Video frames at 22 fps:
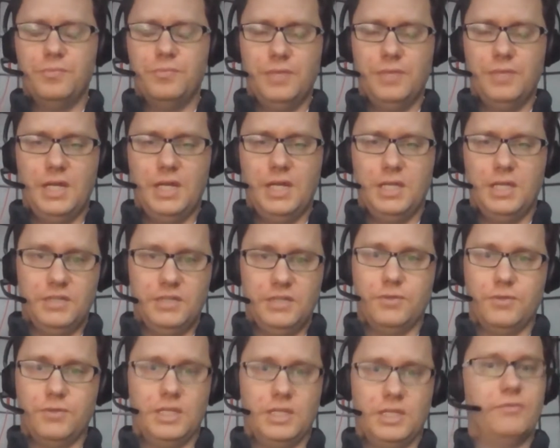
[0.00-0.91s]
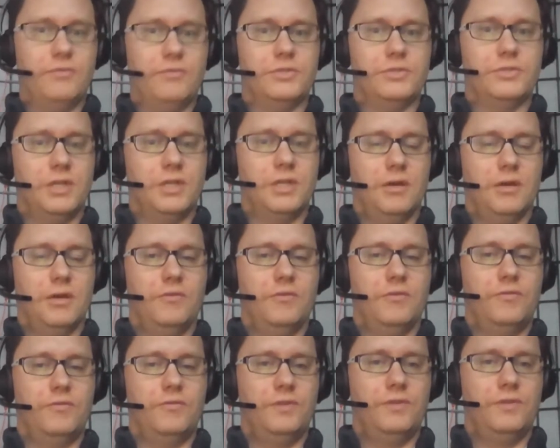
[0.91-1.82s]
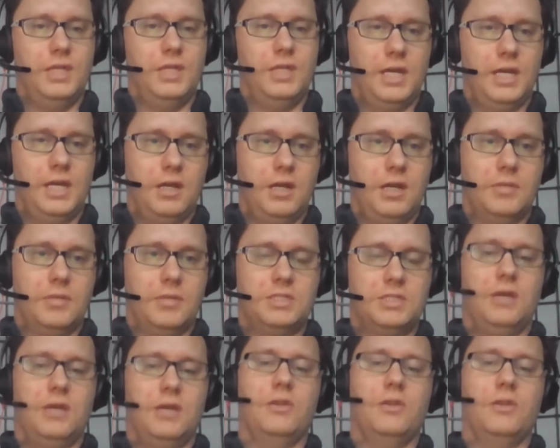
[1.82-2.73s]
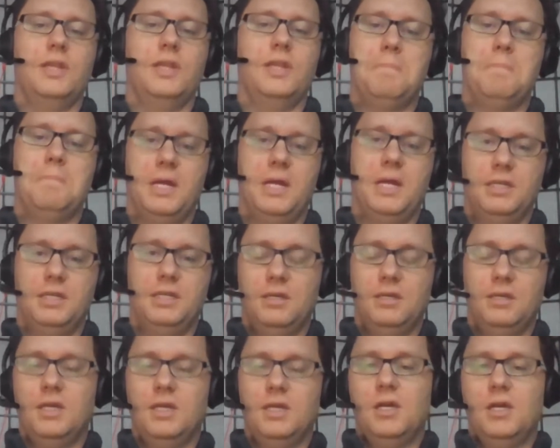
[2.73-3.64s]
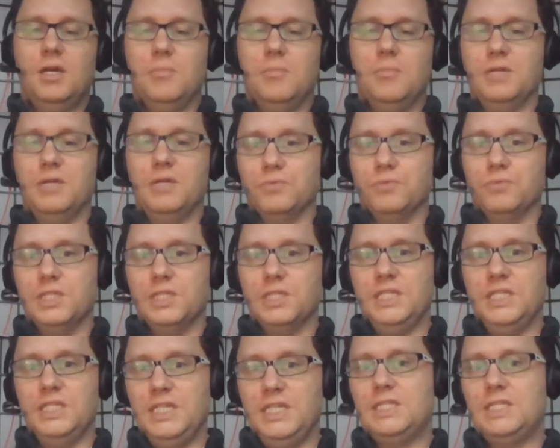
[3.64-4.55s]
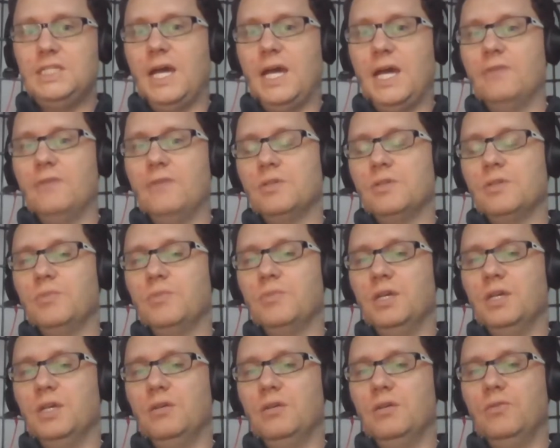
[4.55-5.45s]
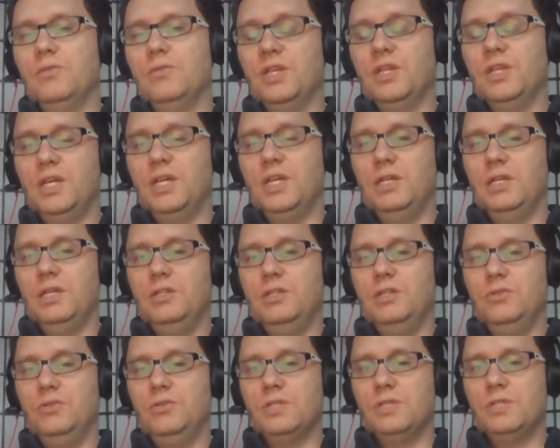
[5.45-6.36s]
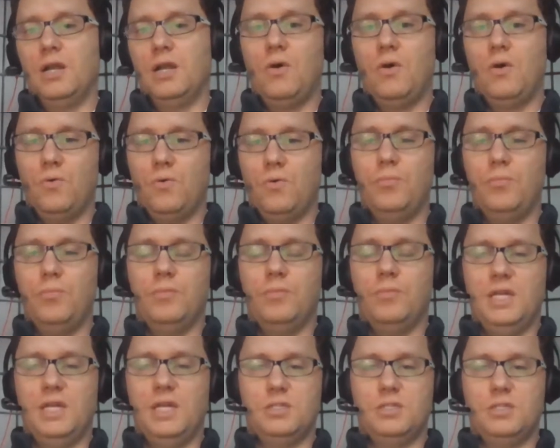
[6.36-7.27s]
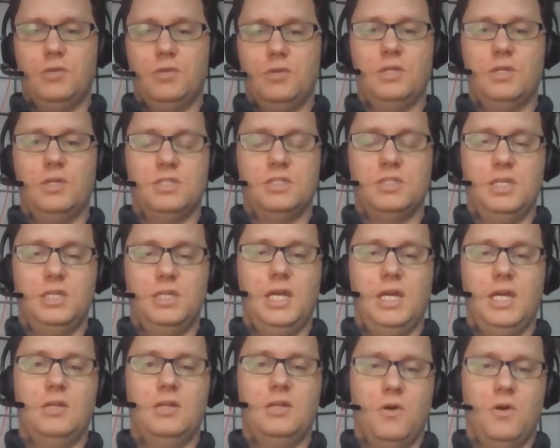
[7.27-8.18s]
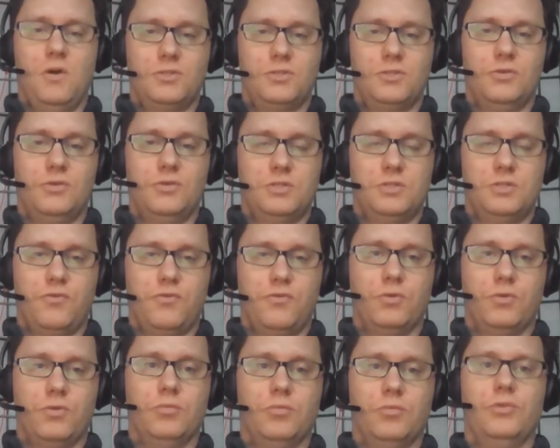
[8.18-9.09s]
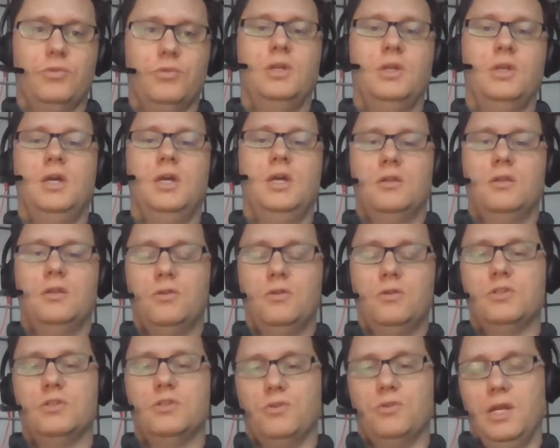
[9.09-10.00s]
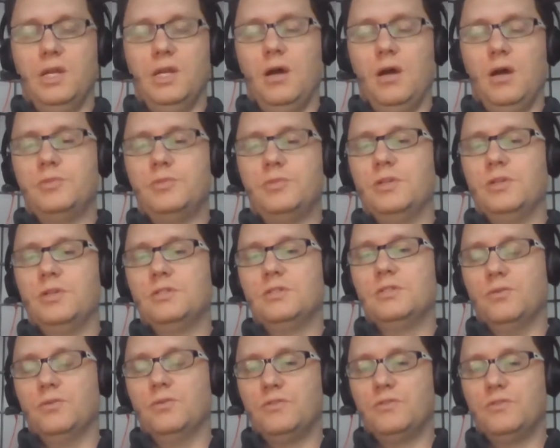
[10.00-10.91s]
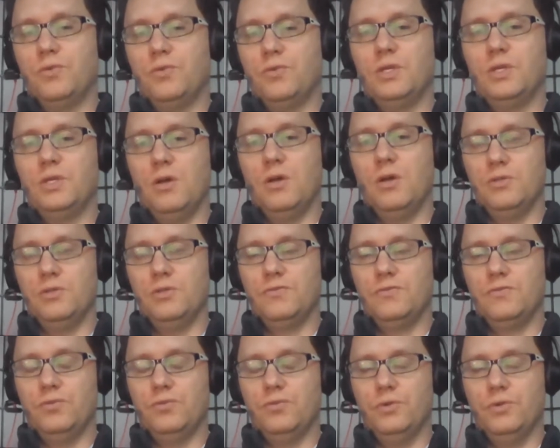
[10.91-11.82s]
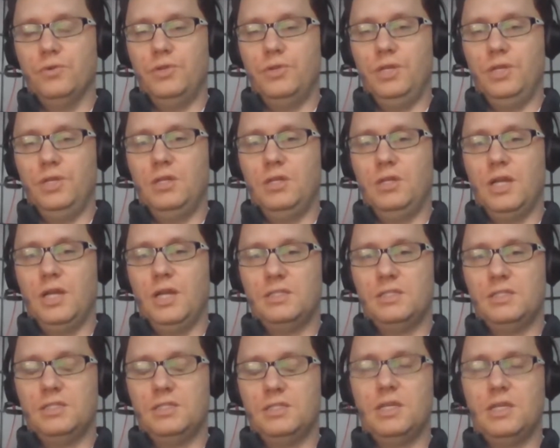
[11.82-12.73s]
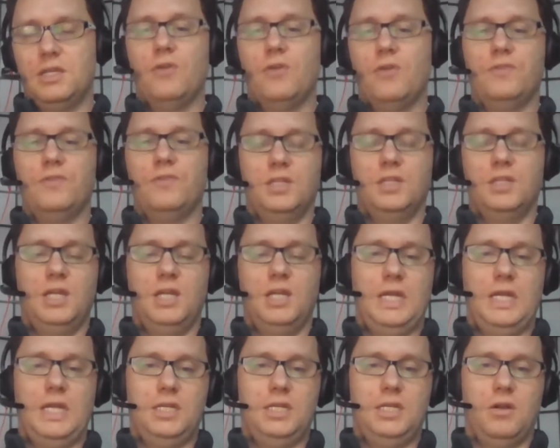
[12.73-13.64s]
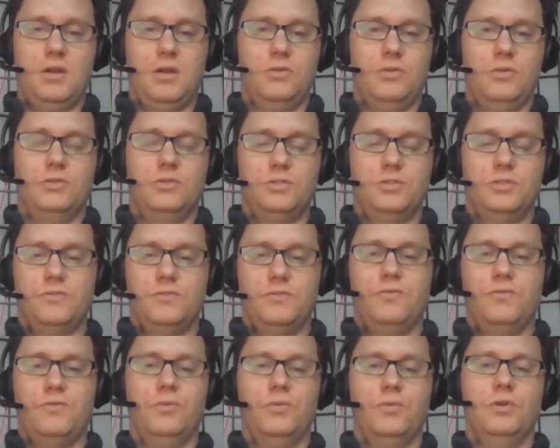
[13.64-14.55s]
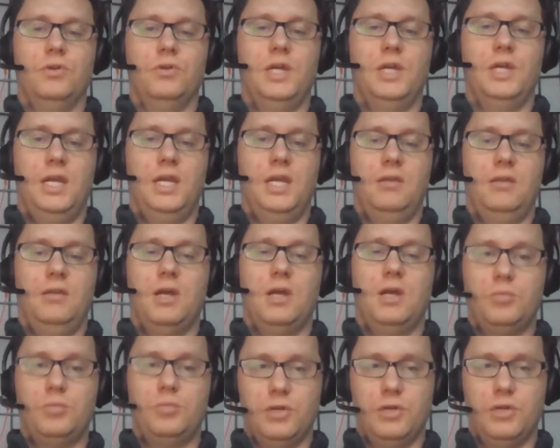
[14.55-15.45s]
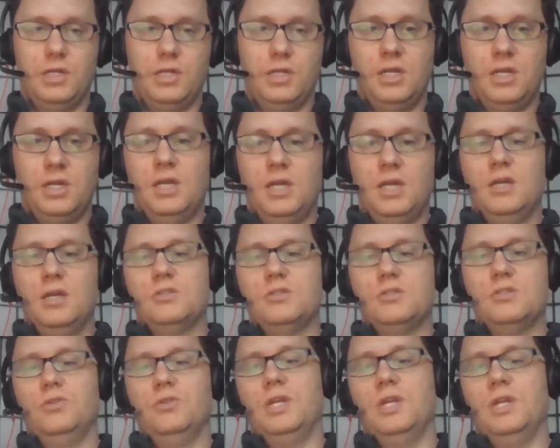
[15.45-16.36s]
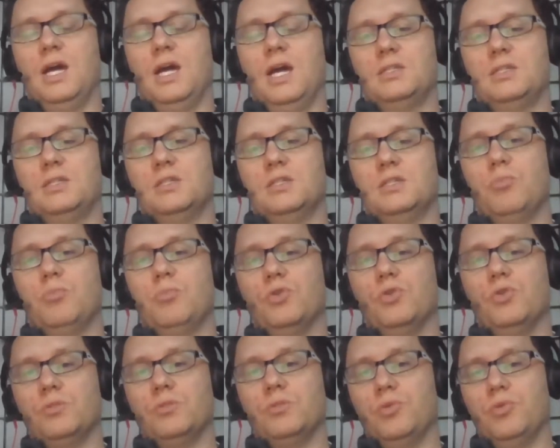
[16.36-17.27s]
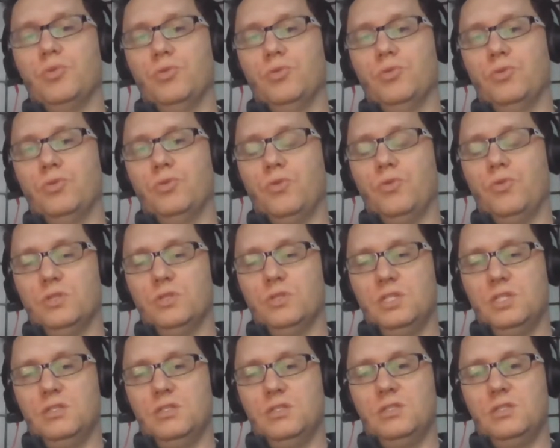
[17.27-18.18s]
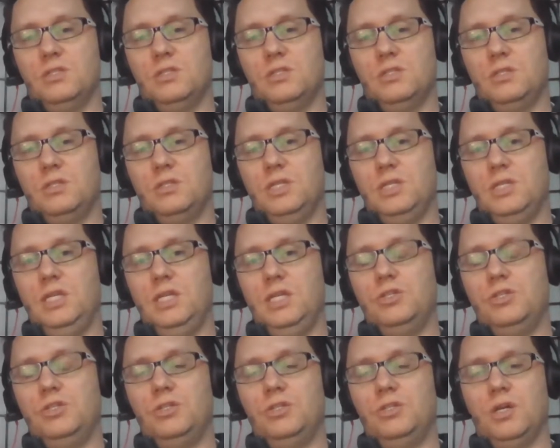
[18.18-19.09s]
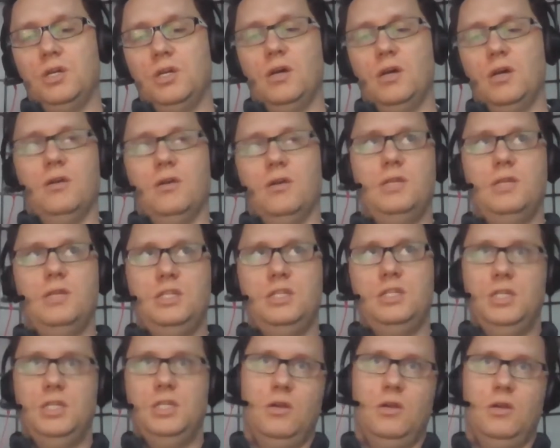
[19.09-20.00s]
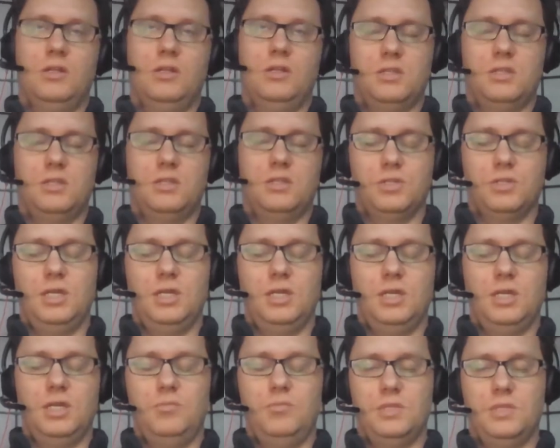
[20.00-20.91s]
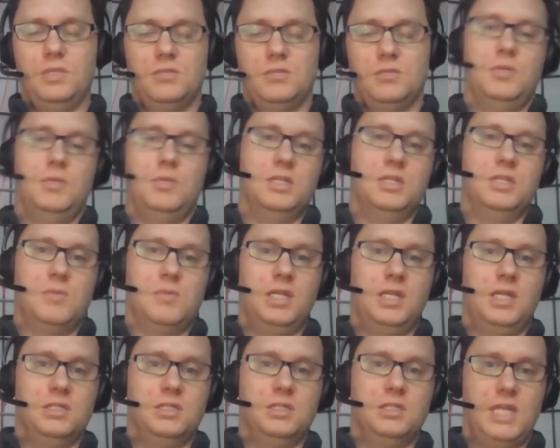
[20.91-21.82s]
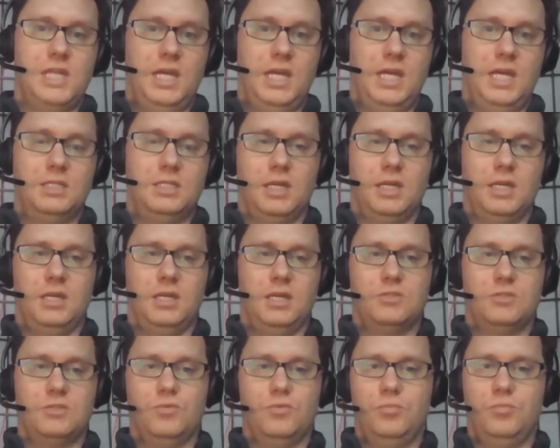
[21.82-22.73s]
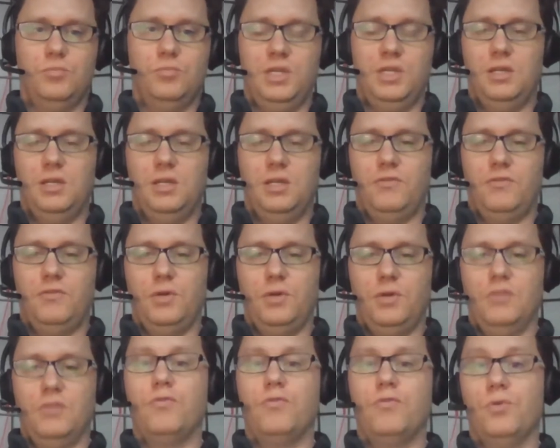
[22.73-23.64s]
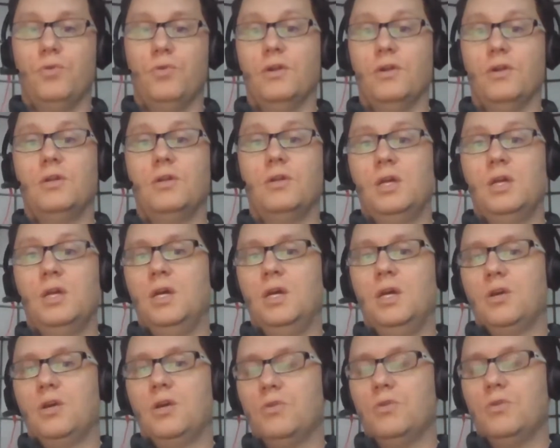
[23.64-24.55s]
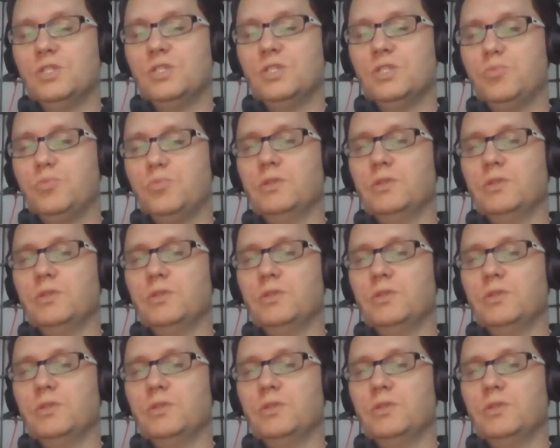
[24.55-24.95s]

at different levels of the economic scale, they might really need to have something that they can use at home asynchronously, and also it's affordable. Lrnr is a great option. So it's $40 for the class itself, and then $80 for a library. So you could access multiple courses each year, essentially. As many as 8, I guess, would be if you had 4 courses per